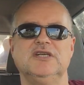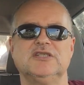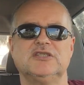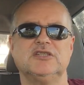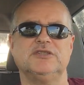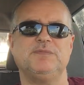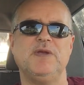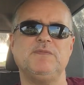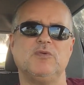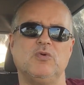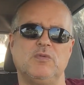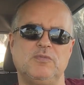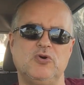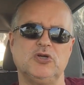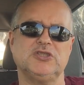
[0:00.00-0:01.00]
Because people
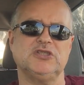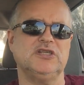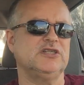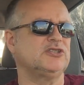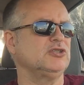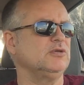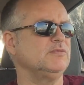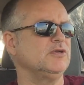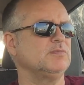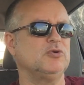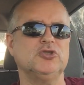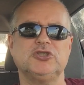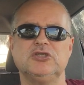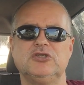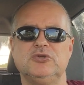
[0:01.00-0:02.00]
will push and they assume they're
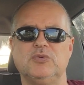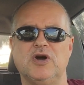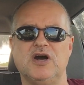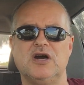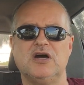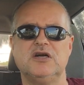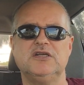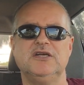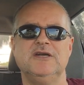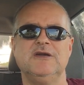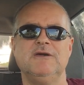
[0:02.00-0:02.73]
pushing too hard,